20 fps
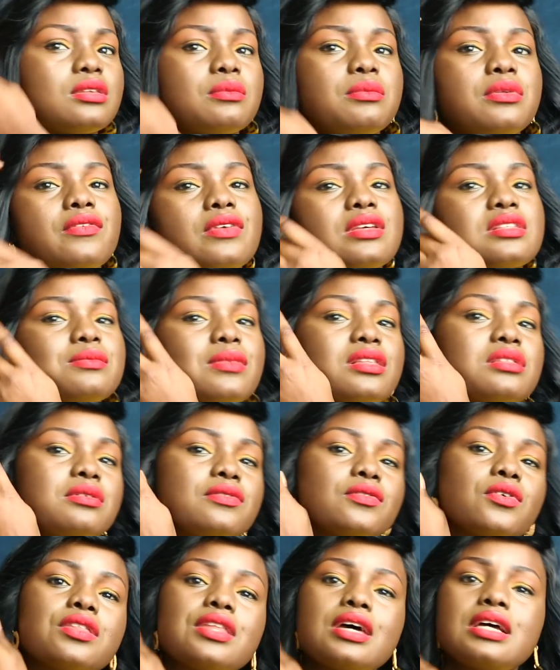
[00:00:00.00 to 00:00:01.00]
the previous month
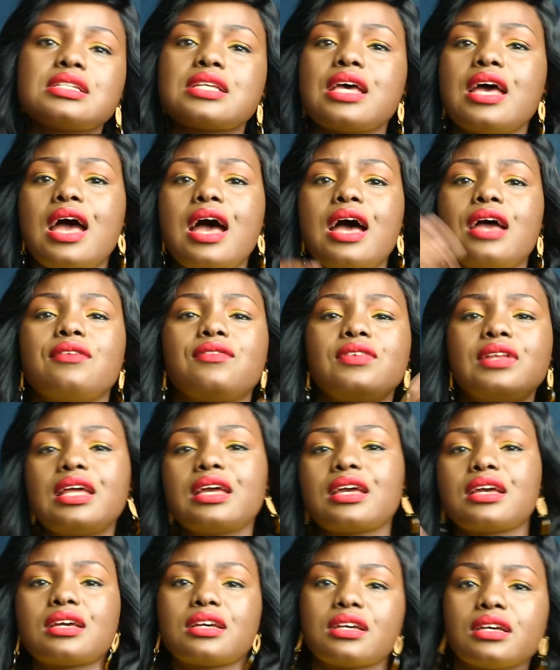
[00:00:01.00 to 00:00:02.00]
before that i feel
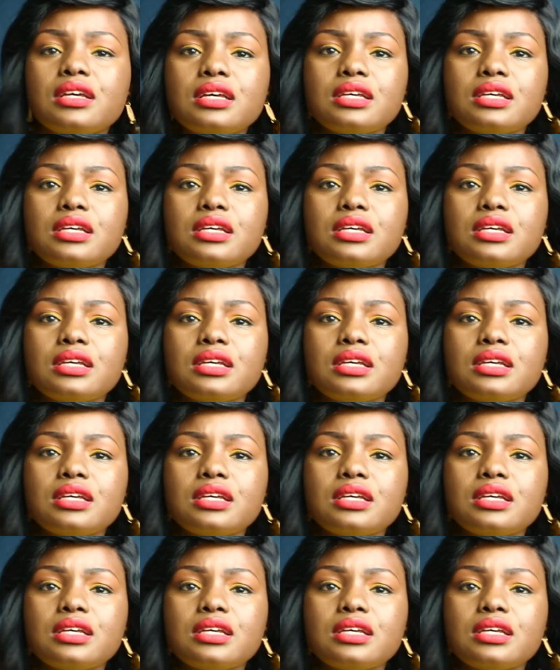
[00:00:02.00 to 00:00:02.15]
like